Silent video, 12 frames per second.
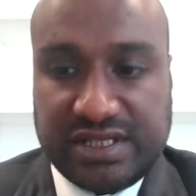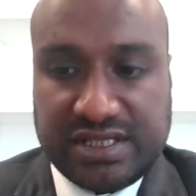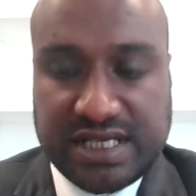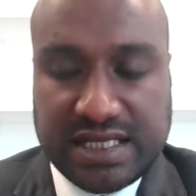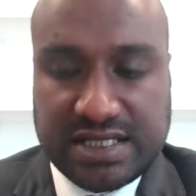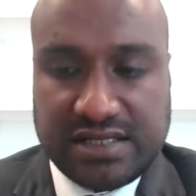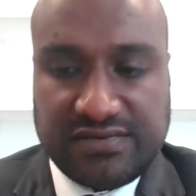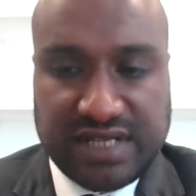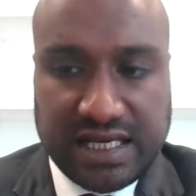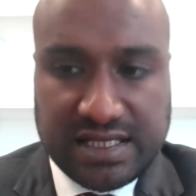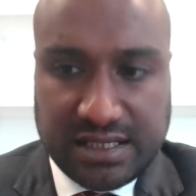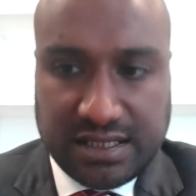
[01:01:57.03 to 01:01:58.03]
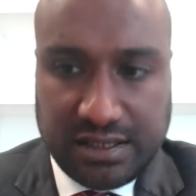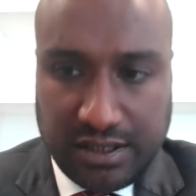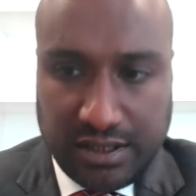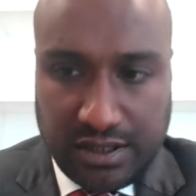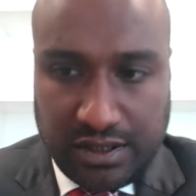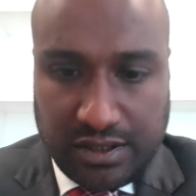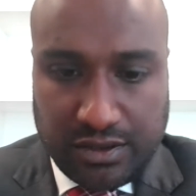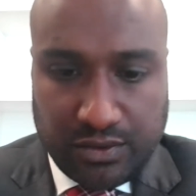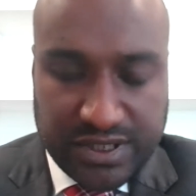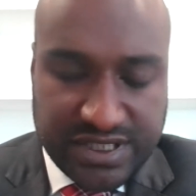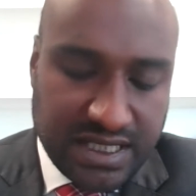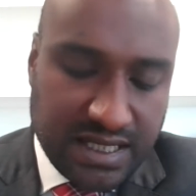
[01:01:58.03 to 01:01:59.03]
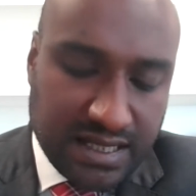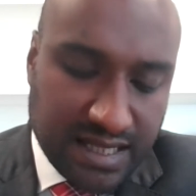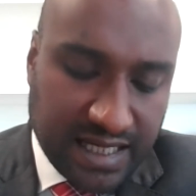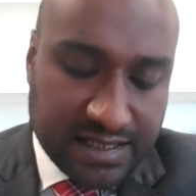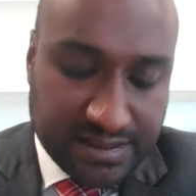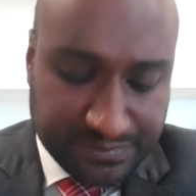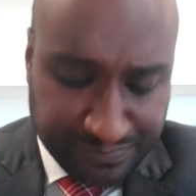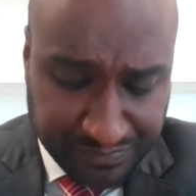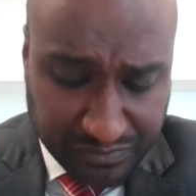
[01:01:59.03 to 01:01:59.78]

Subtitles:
sensitive data, we're seeing that